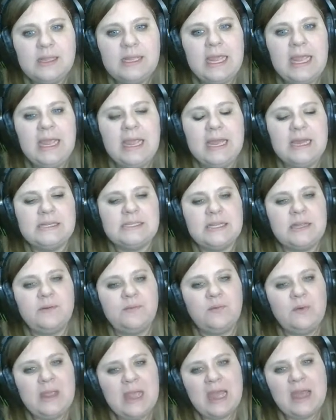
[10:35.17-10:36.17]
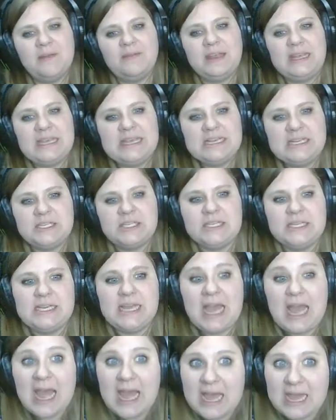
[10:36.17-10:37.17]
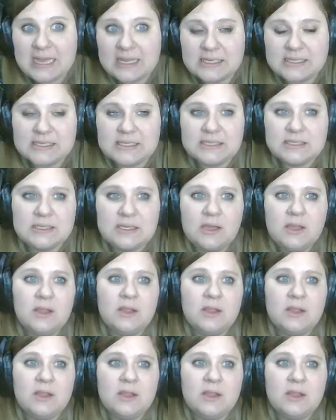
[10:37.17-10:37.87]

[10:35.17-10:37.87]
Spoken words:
And if we have e to the x,